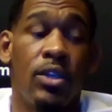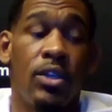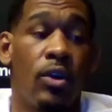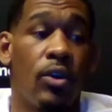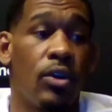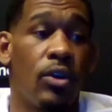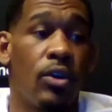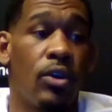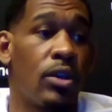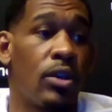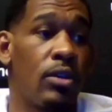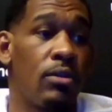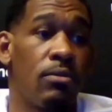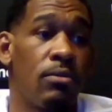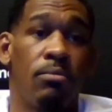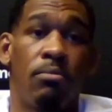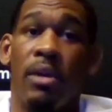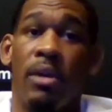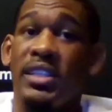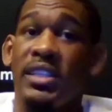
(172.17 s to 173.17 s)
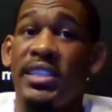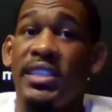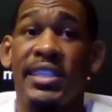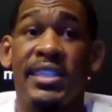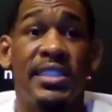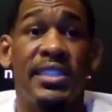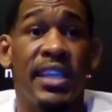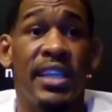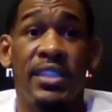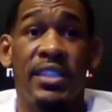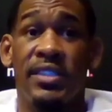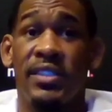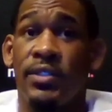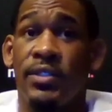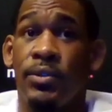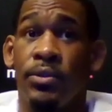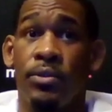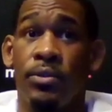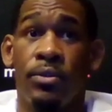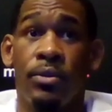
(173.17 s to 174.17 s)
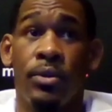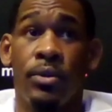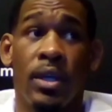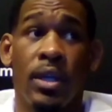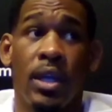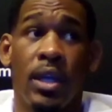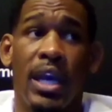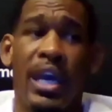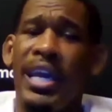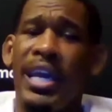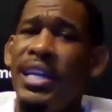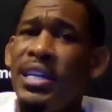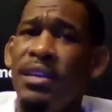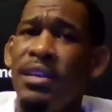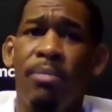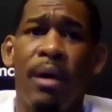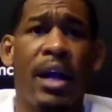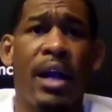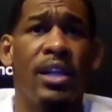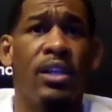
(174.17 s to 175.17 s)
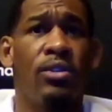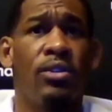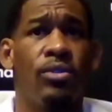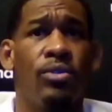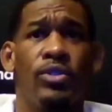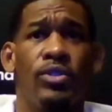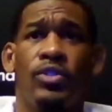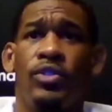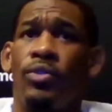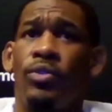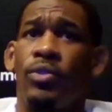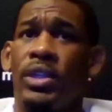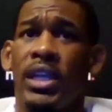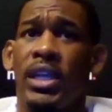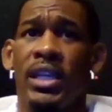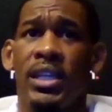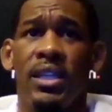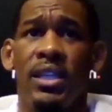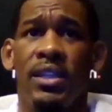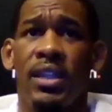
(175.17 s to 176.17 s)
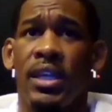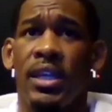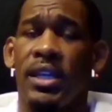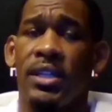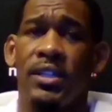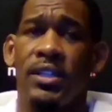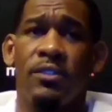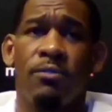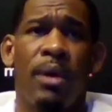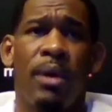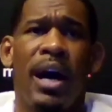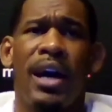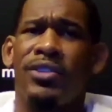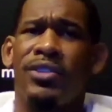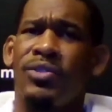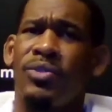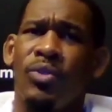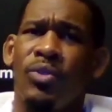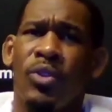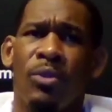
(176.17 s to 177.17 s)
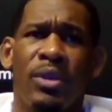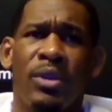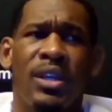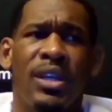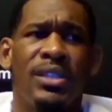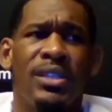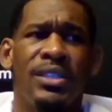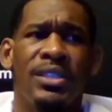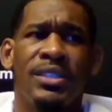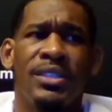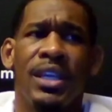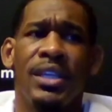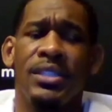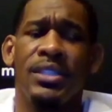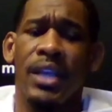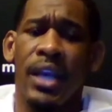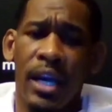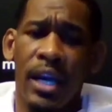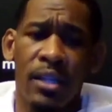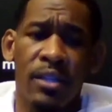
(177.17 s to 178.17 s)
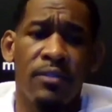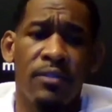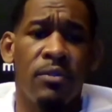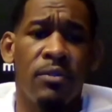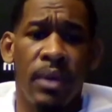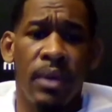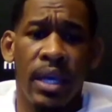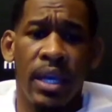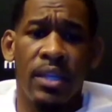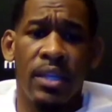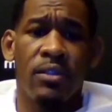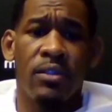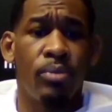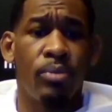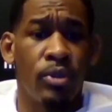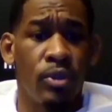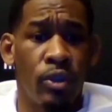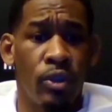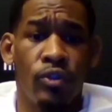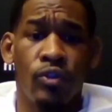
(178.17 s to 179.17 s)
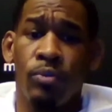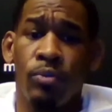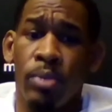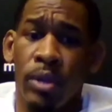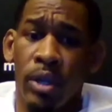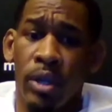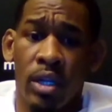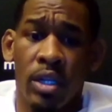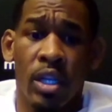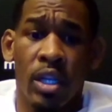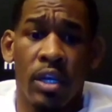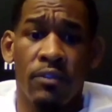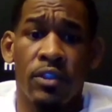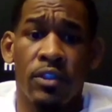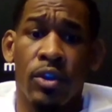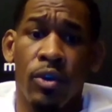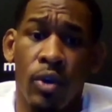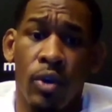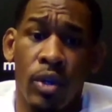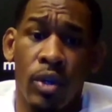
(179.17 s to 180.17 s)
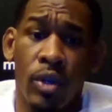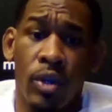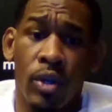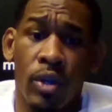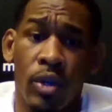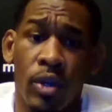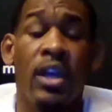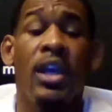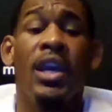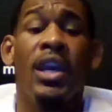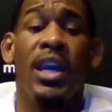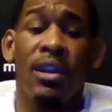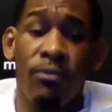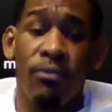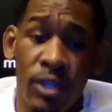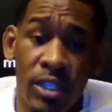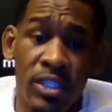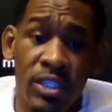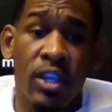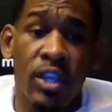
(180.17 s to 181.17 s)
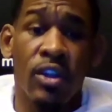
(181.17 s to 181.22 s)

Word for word: you know, much success to anybody who is doing anything in this boxing world, because it takes a hell of a man to put on two pair of gloves and go in there and